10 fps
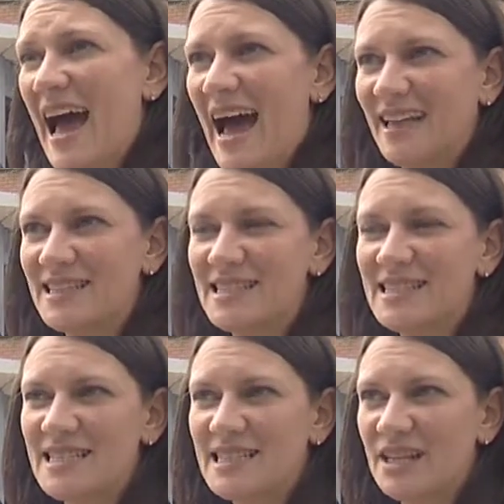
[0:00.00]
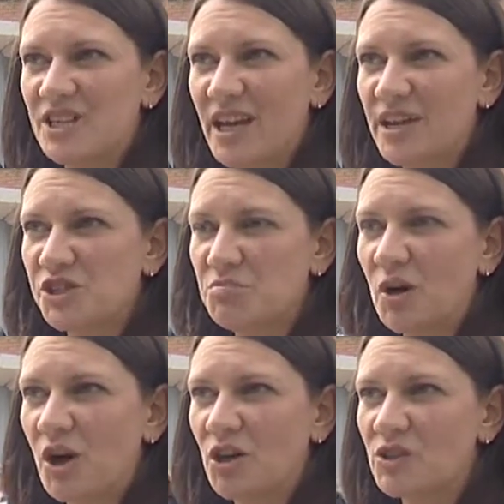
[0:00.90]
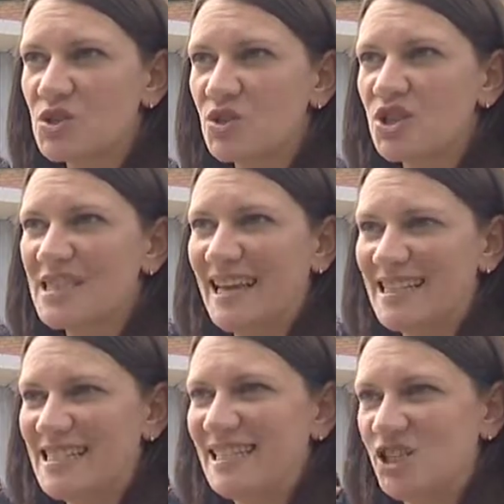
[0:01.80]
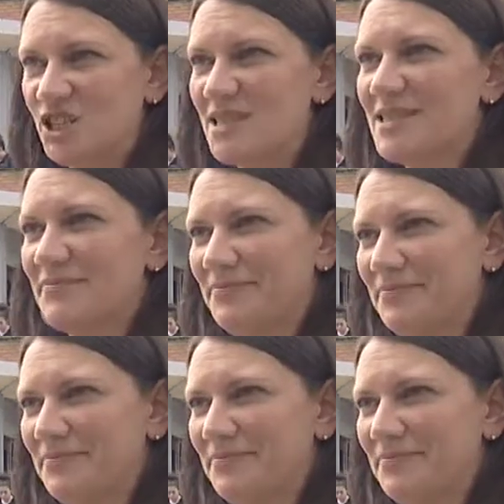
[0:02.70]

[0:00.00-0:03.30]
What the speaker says: and indeed education partners such as head teachers.